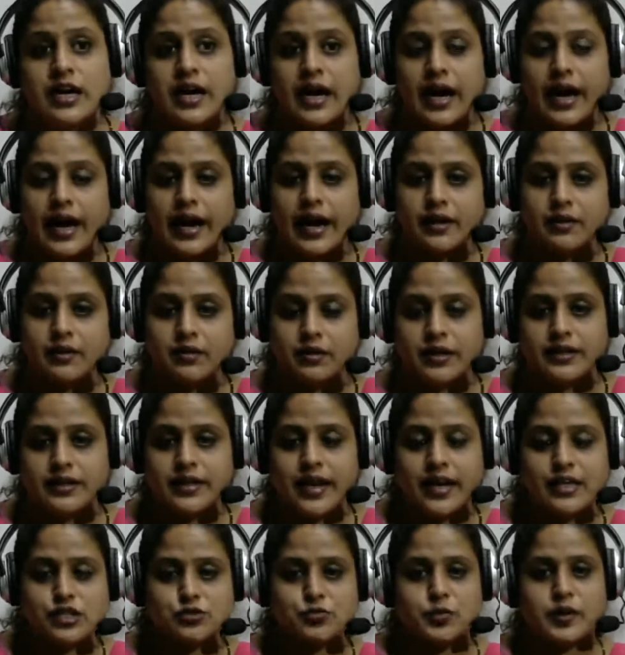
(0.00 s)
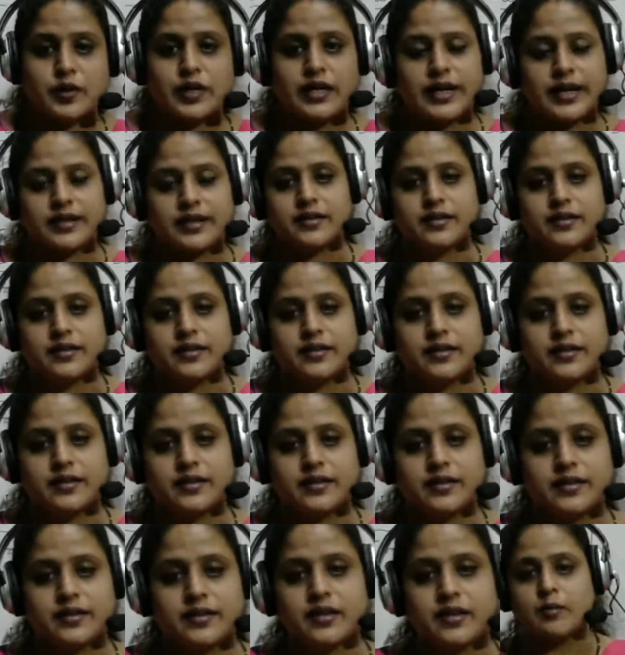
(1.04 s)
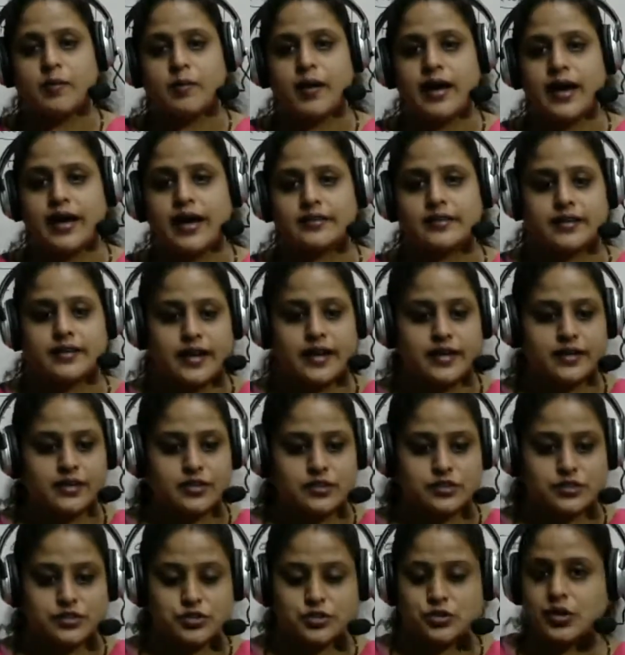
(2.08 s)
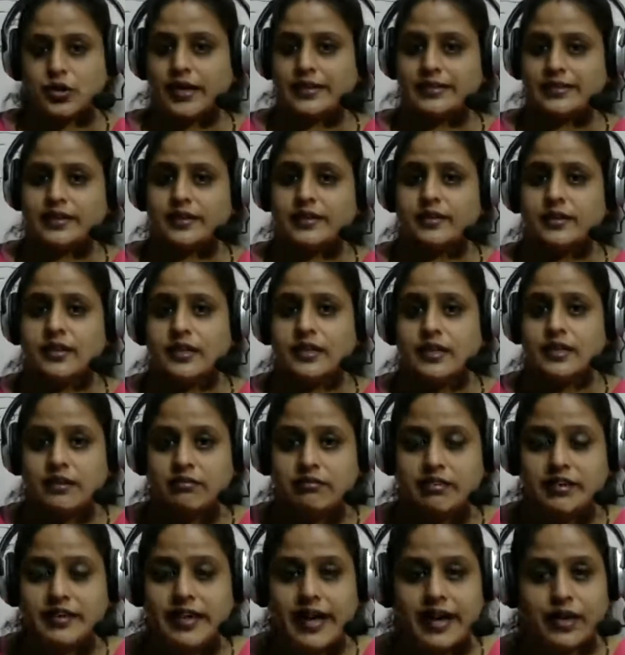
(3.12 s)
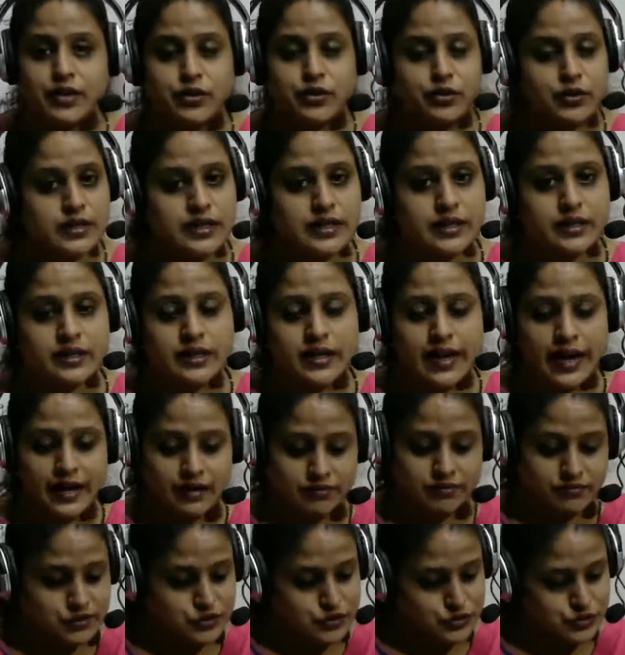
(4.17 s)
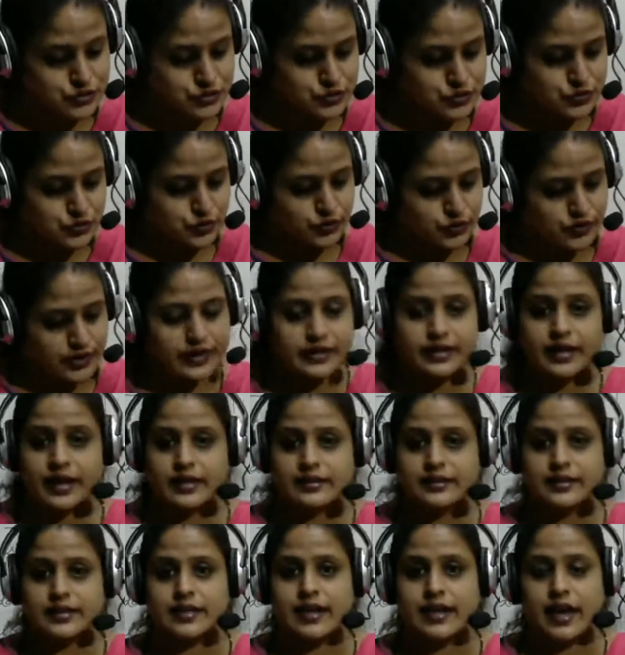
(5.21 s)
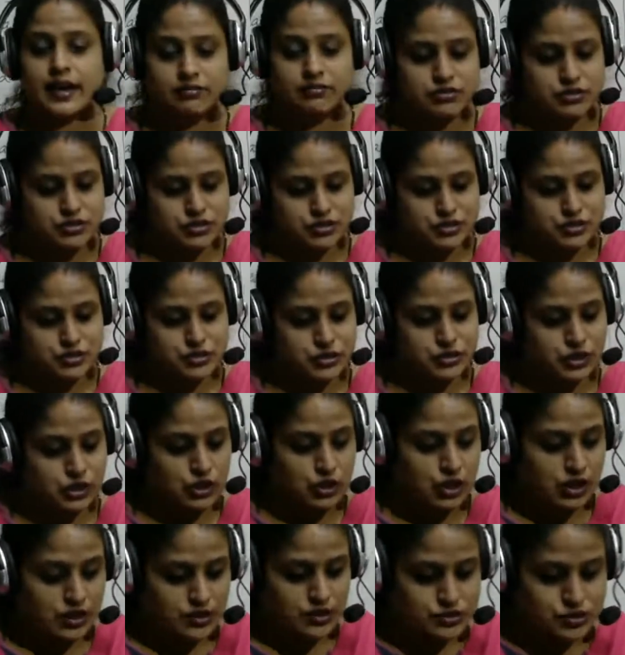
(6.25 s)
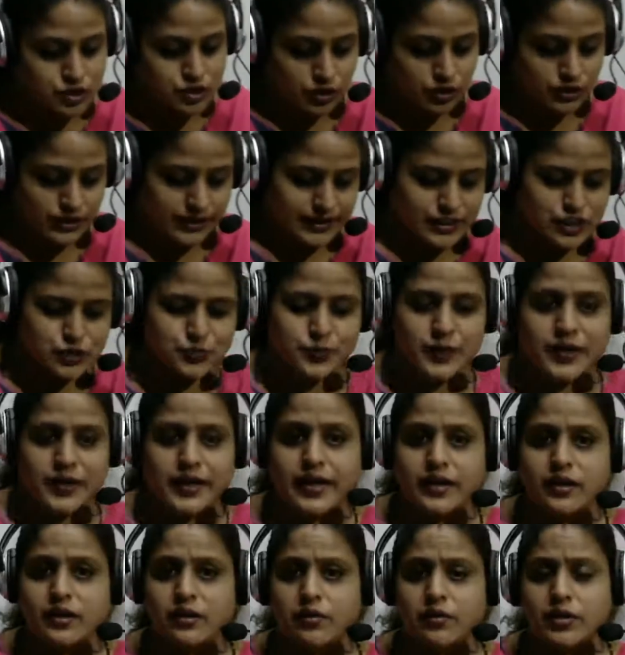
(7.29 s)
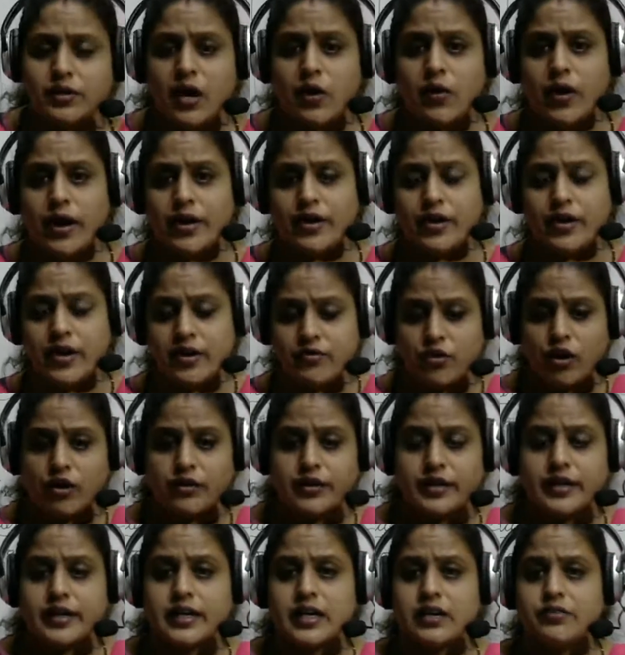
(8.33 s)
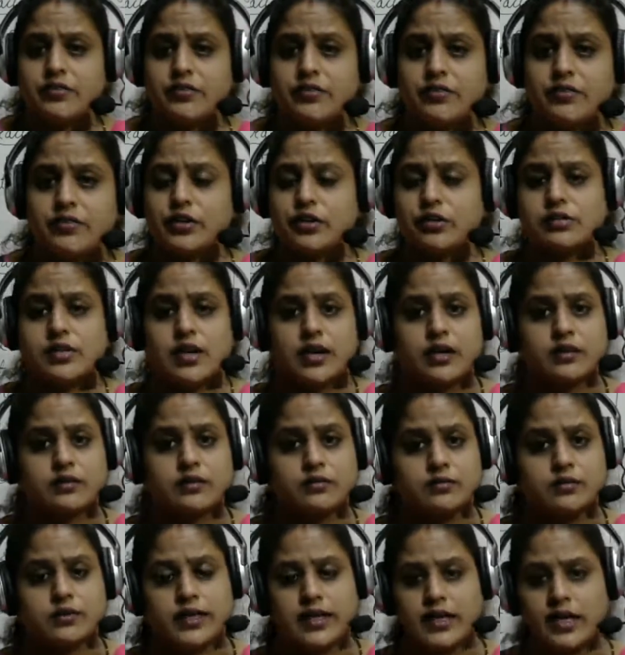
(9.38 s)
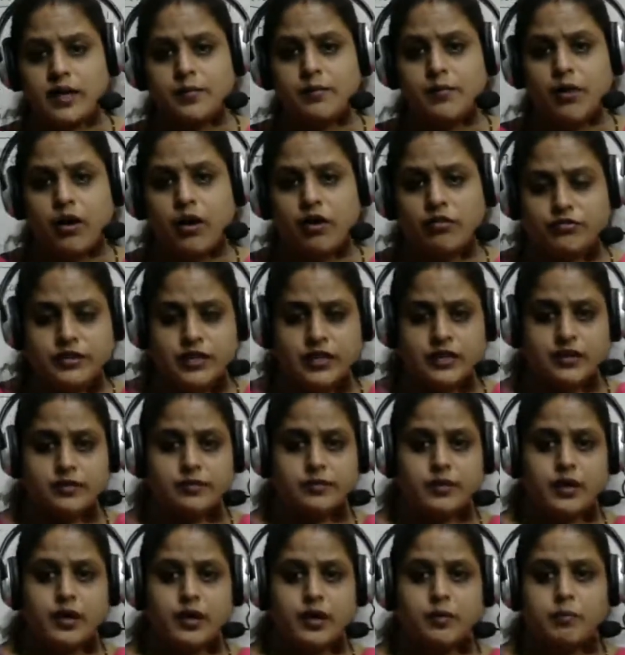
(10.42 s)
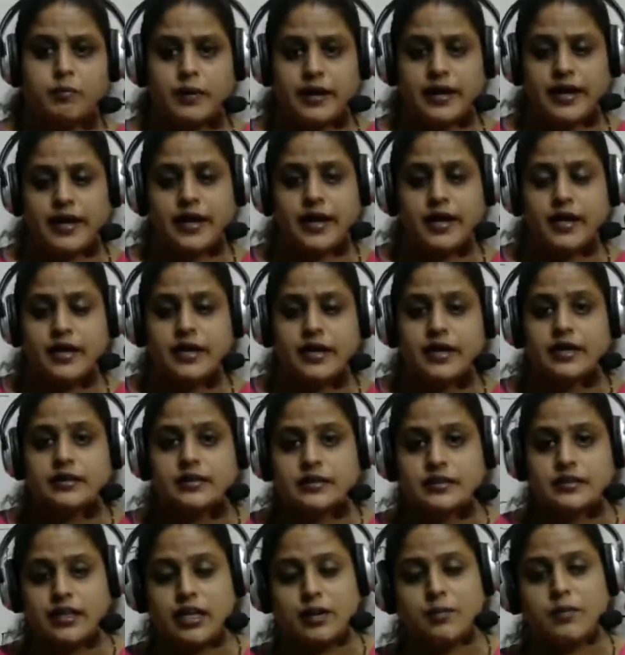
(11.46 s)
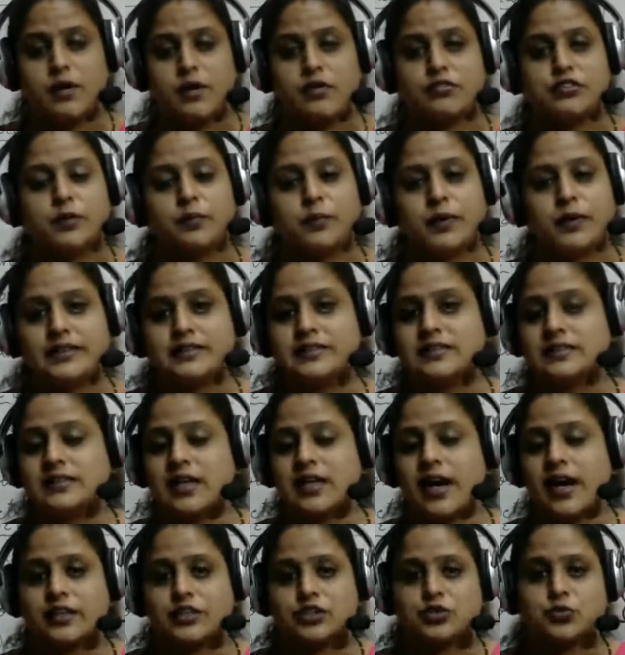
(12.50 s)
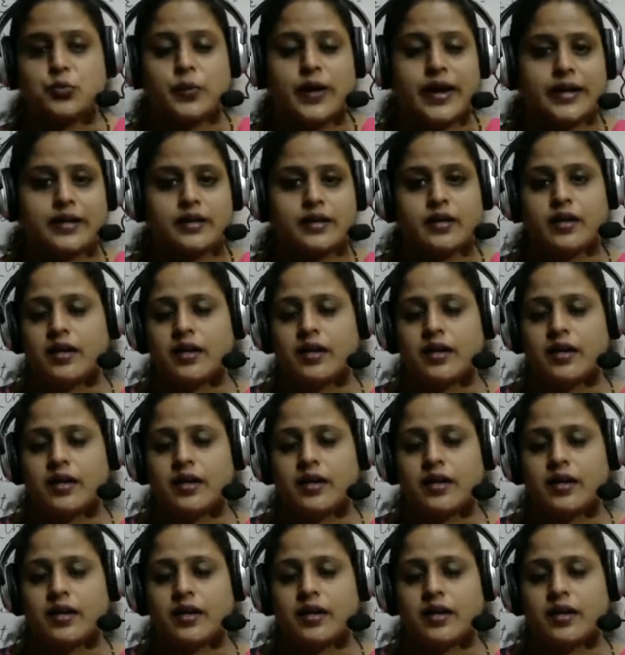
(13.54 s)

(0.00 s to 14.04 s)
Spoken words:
and it has been later translated by other writers into other vernacular languages, okay, in other languages. So let us begin. Now, I have already given you the theme of the play. The theme of the play starts when